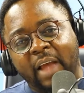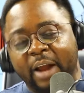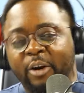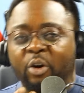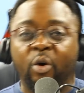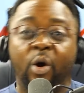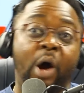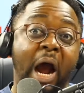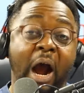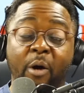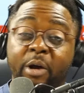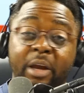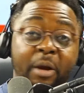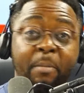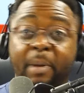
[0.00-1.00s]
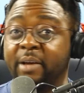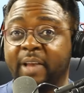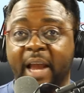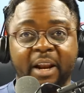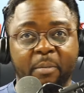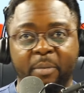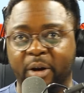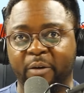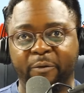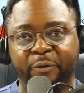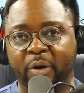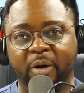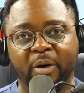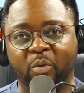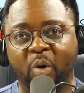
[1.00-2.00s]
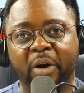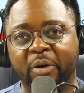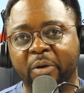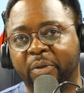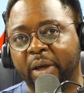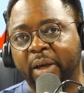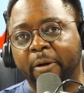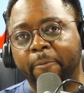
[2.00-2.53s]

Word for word: I don't know how it makes anybody feel. What do you think?